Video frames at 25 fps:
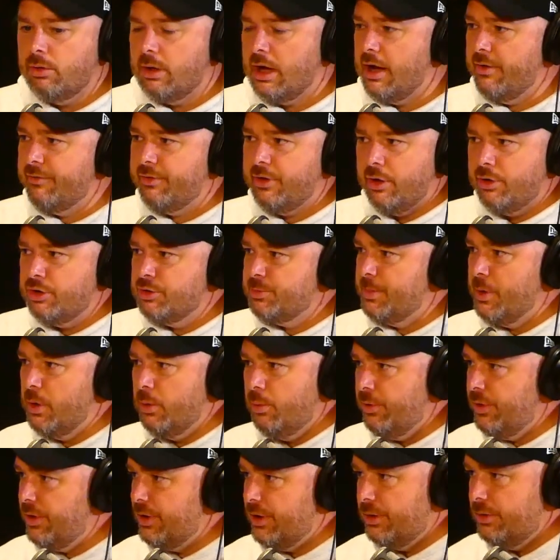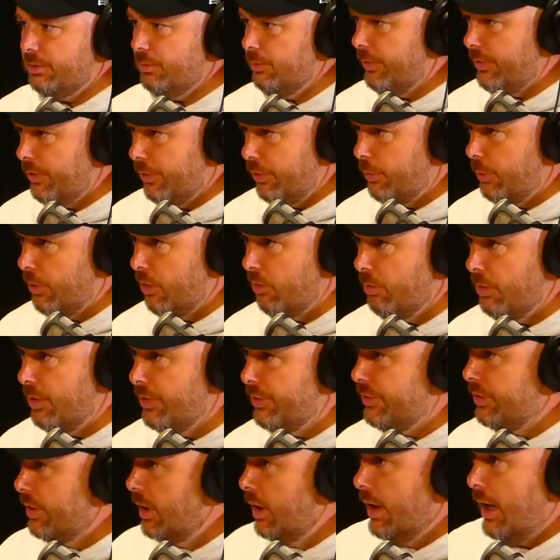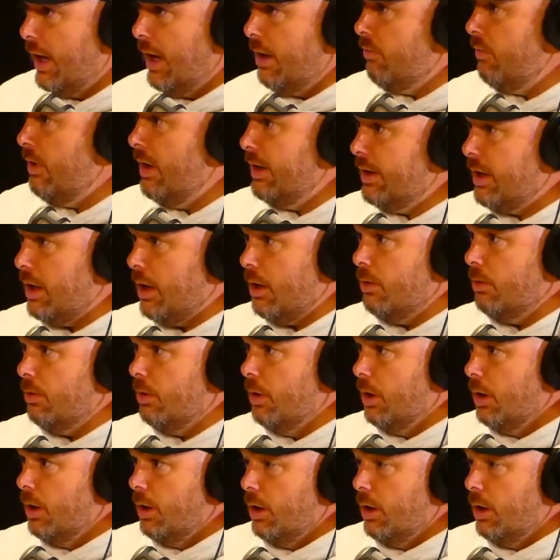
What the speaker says: have the house built within 12 months and rent it out,